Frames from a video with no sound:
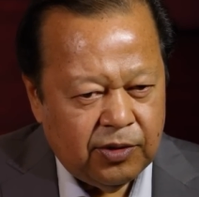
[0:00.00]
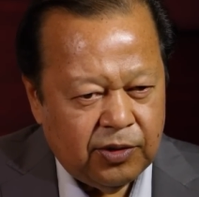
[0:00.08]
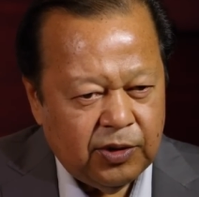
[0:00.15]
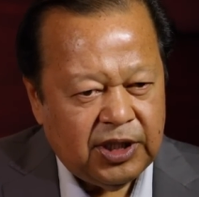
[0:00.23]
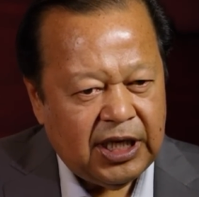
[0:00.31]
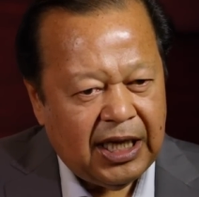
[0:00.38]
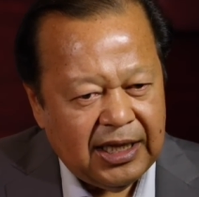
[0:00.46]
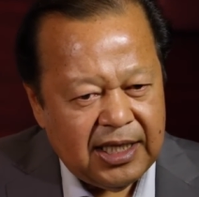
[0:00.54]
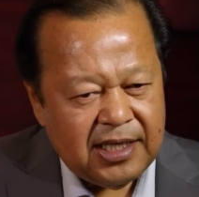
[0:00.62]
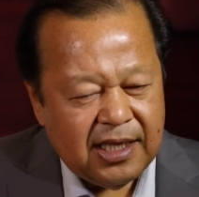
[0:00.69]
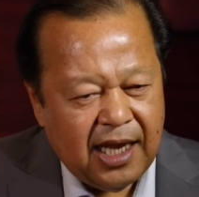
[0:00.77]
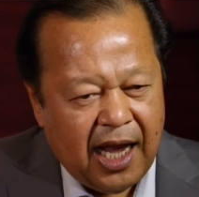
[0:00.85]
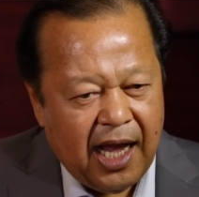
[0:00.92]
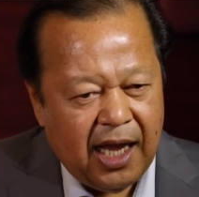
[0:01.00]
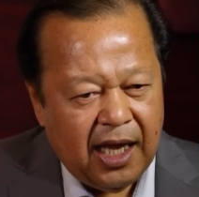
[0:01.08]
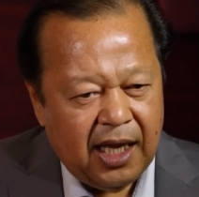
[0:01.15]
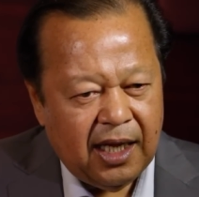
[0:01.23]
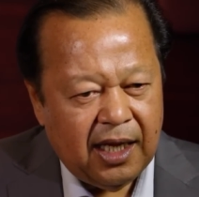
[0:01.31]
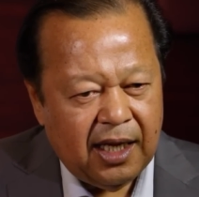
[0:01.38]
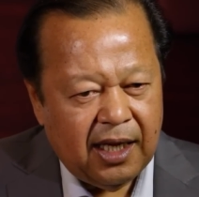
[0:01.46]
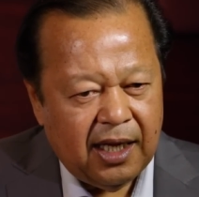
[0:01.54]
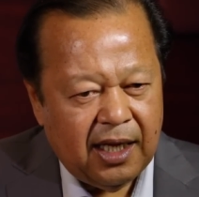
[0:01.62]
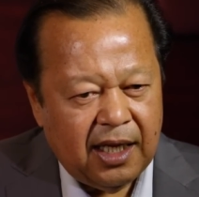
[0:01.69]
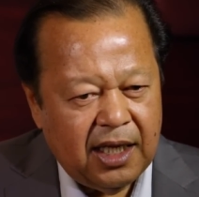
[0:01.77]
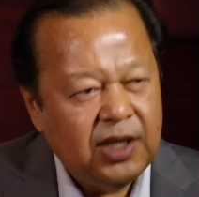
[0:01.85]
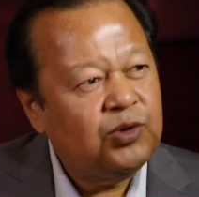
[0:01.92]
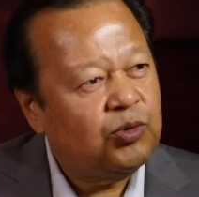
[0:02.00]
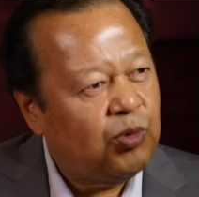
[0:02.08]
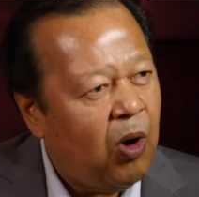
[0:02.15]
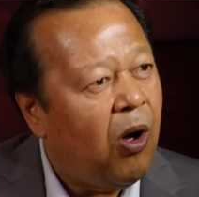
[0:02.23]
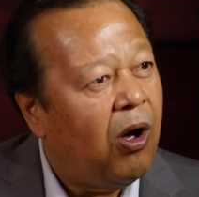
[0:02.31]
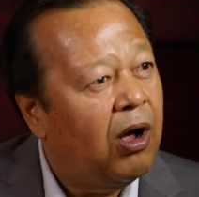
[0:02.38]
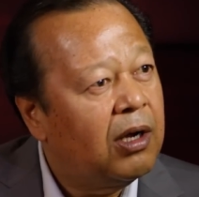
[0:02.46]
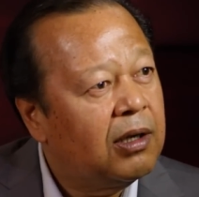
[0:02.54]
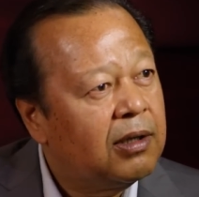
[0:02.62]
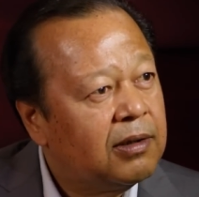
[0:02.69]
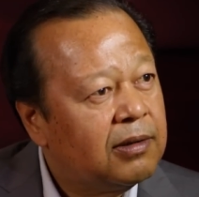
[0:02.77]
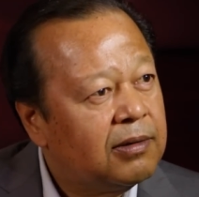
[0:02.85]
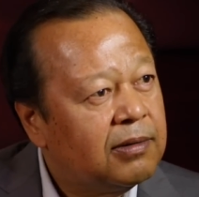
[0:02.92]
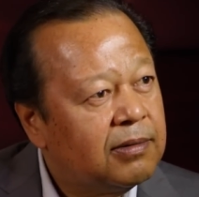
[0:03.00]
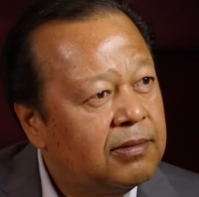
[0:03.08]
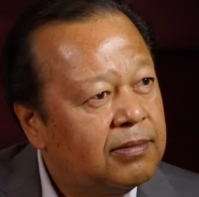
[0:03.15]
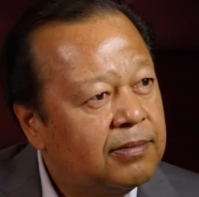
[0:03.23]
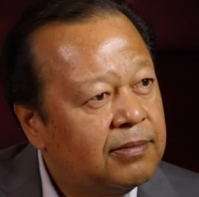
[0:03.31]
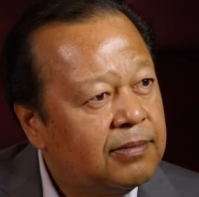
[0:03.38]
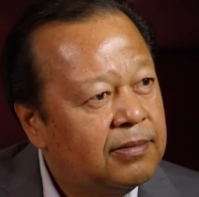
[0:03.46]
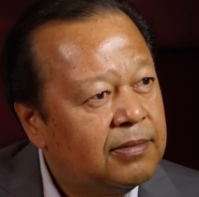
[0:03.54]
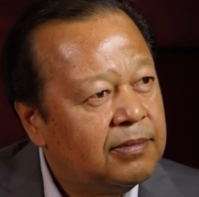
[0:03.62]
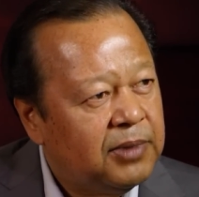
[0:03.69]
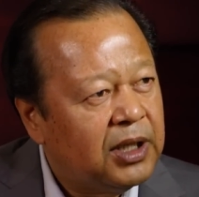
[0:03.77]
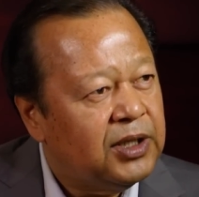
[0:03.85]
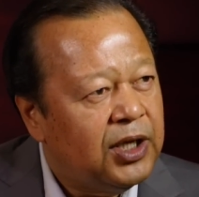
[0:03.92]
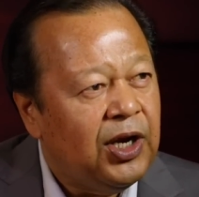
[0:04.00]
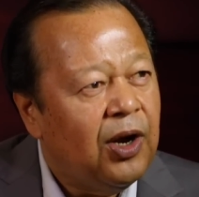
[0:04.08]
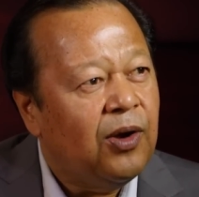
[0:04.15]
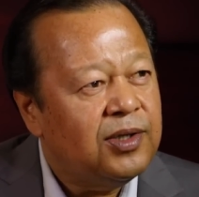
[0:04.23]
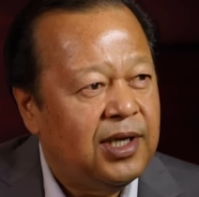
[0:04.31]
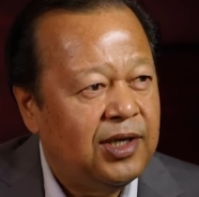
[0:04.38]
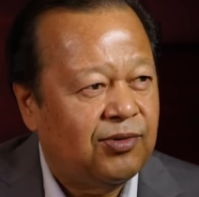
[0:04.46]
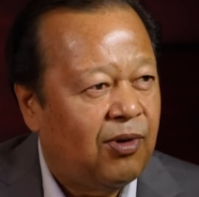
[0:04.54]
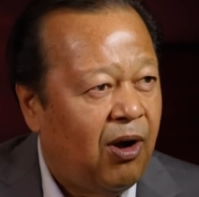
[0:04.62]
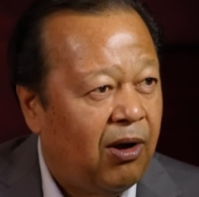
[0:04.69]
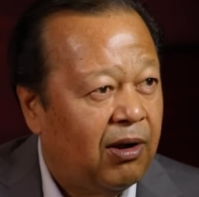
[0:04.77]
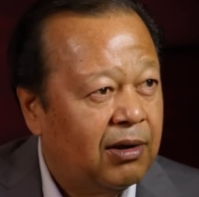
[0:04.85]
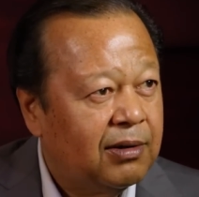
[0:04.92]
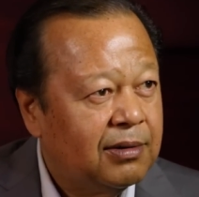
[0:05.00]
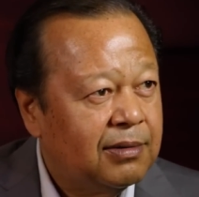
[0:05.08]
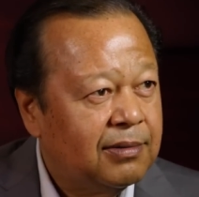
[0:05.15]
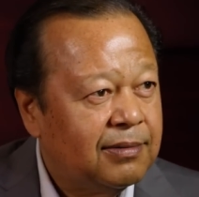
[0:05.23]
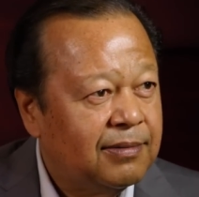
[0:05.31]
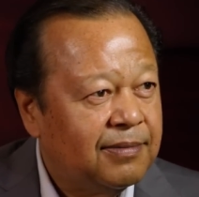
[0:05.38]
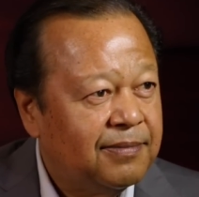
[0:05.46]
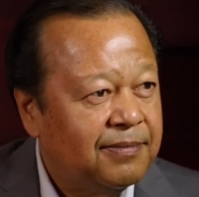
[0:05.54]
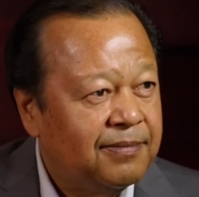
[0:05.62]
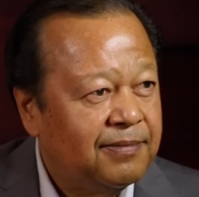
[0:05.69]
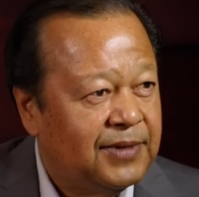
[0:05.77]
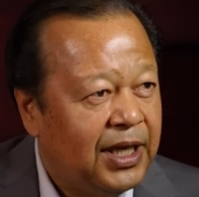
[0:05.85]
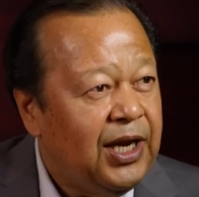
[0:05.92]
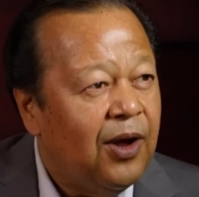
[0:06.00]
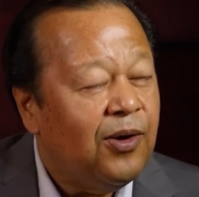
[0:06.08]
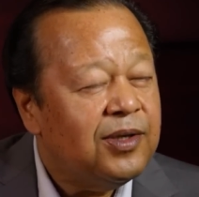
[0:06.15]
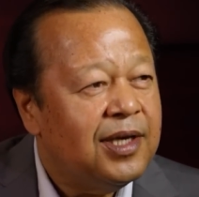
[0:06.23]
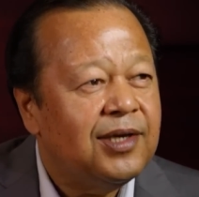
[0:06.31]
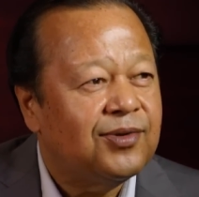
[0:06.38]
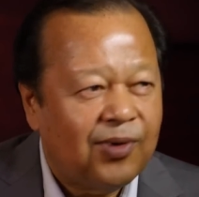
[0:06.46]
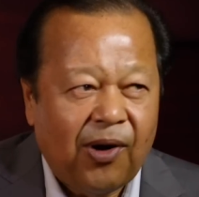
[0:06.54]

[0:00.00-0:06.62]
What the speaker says: to tell this guy he's wrong? Because he knows he's wrong. He knows he's